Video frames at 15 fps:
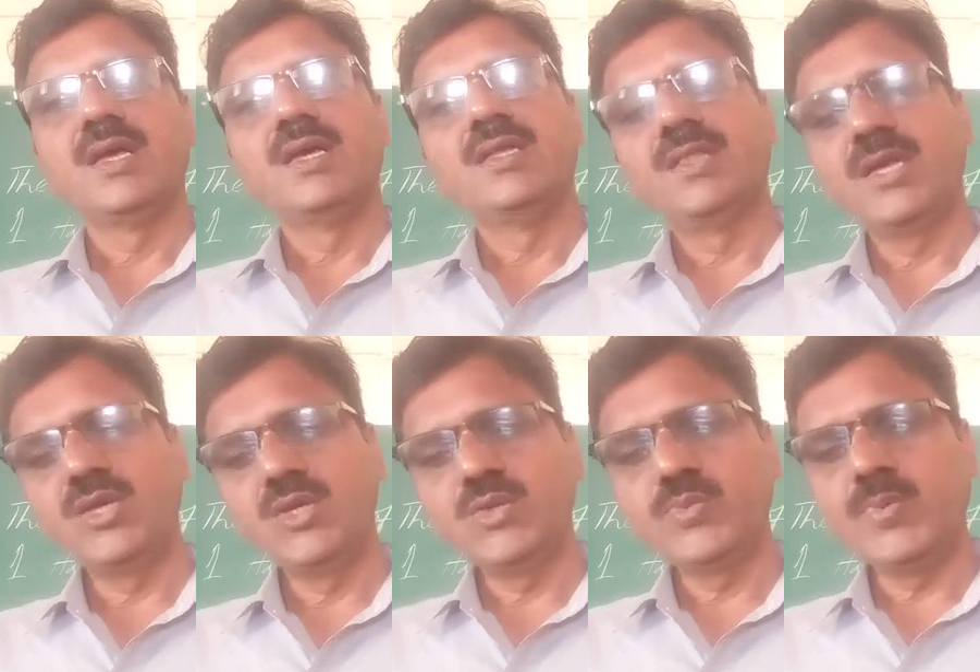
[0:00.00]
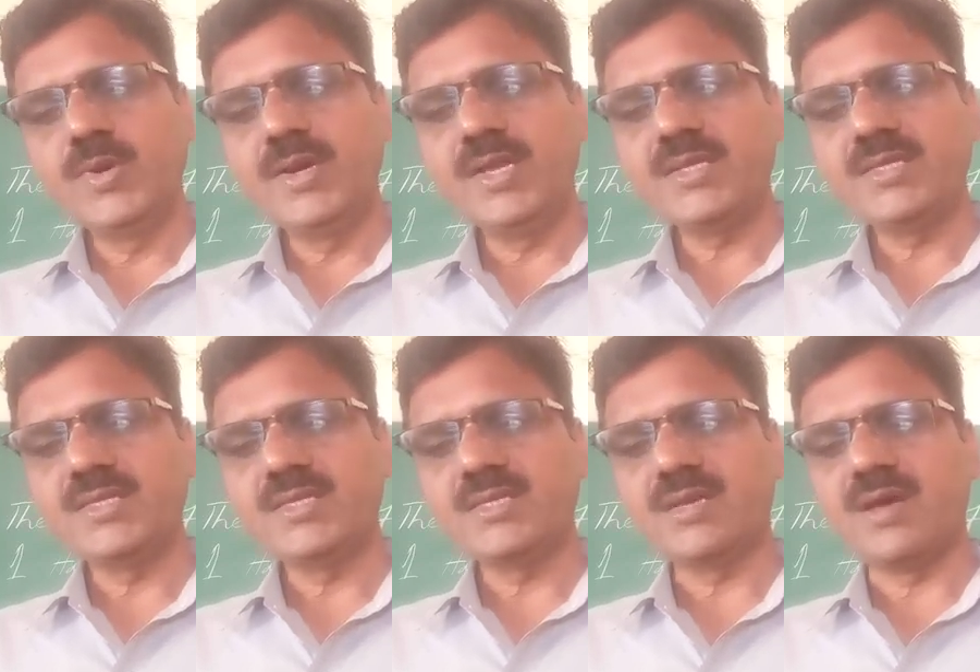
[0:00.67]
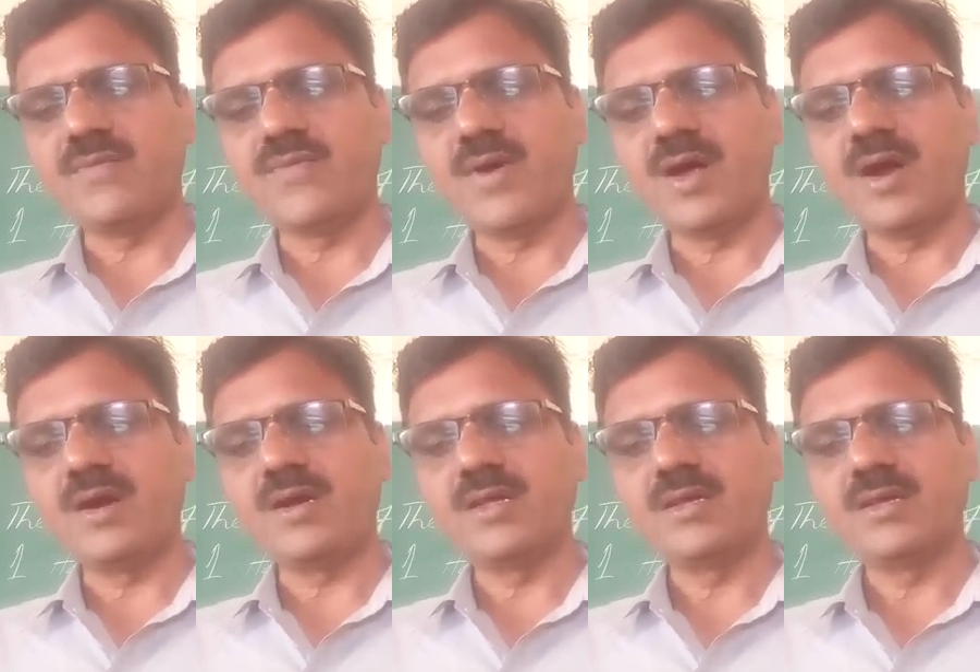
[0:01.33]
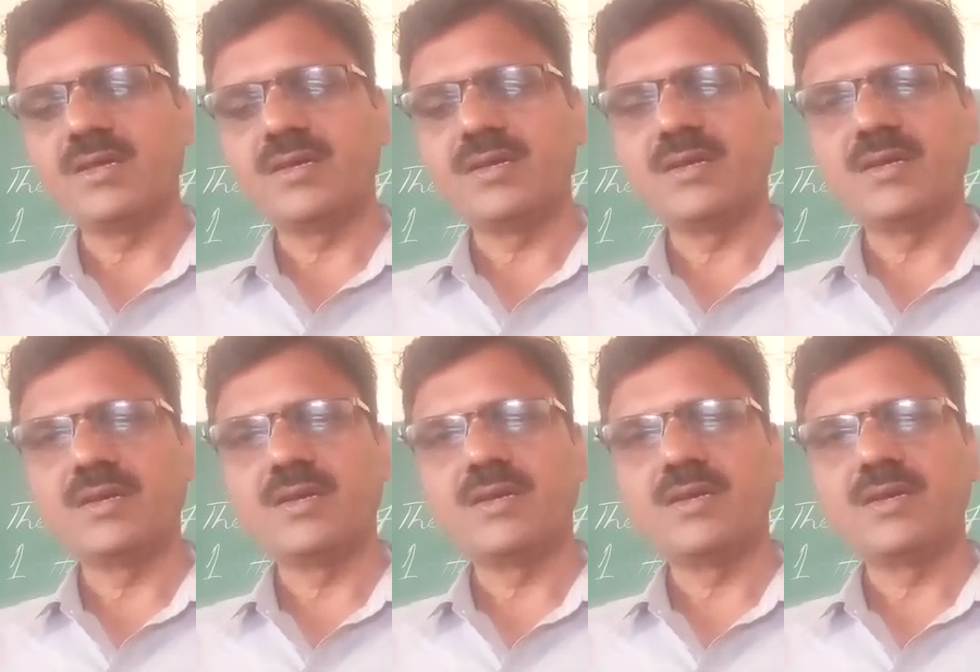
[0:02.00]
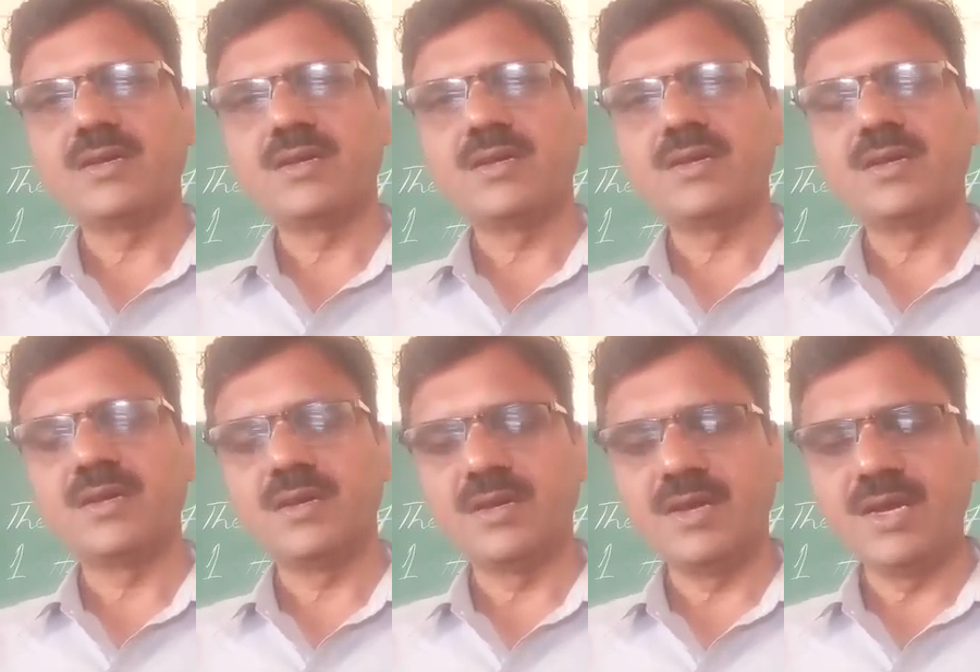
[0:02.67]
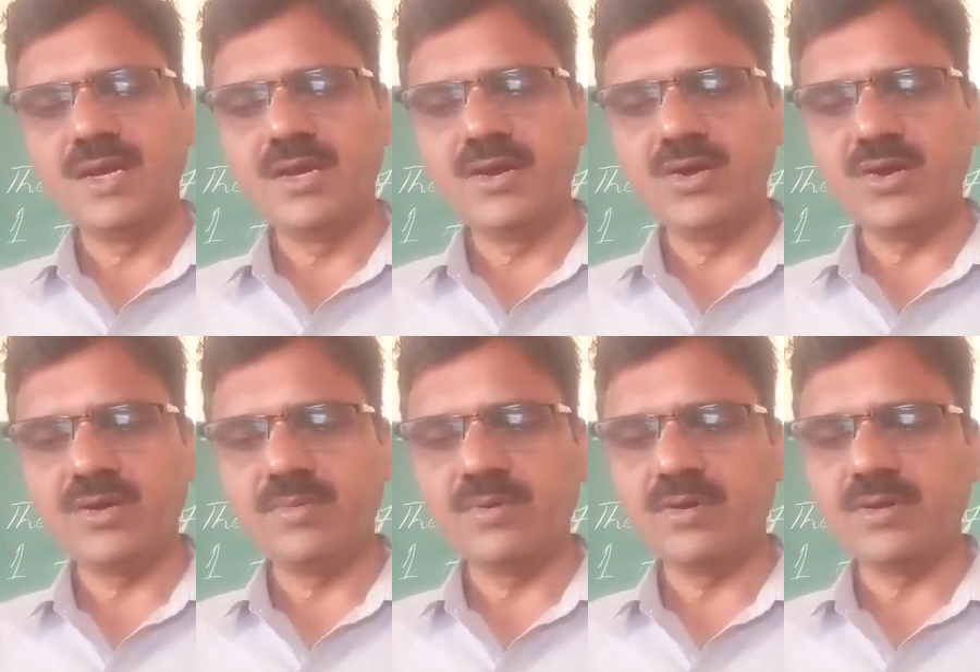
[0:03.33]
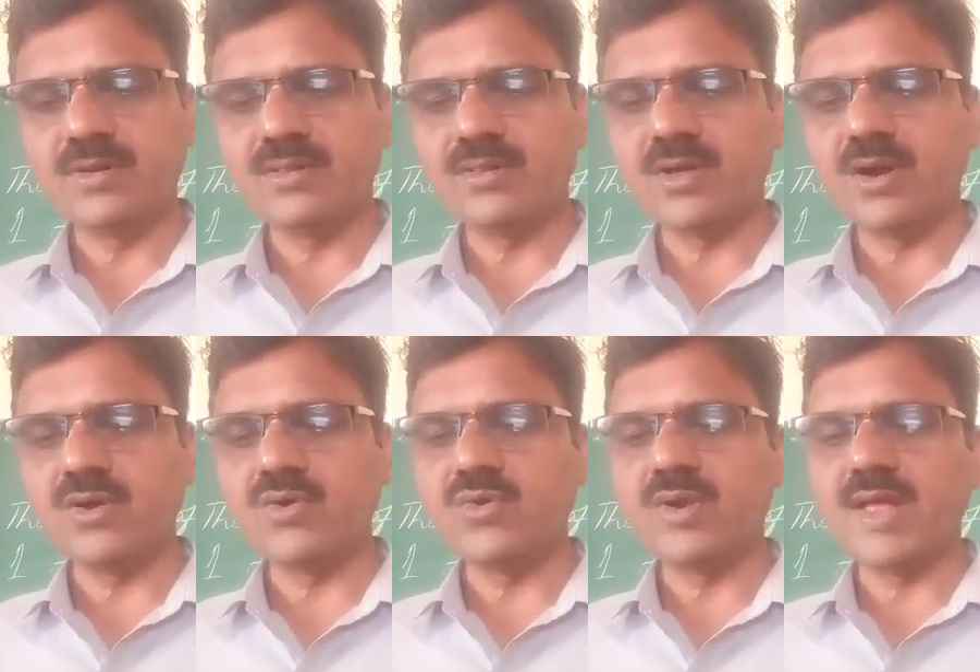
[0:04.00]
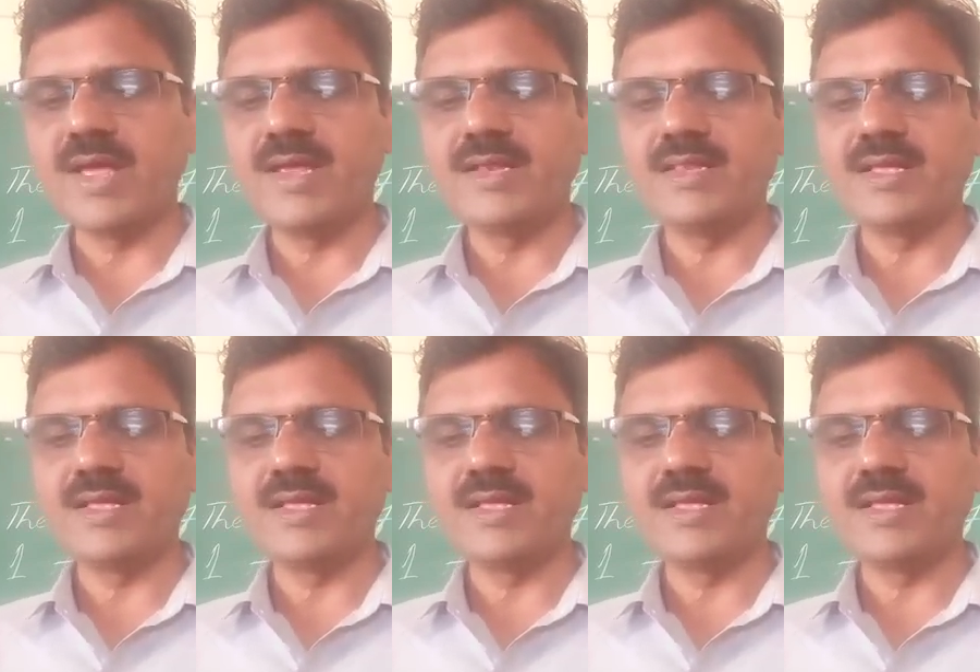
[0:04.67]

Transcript: The usefulness of art need not thought to lie in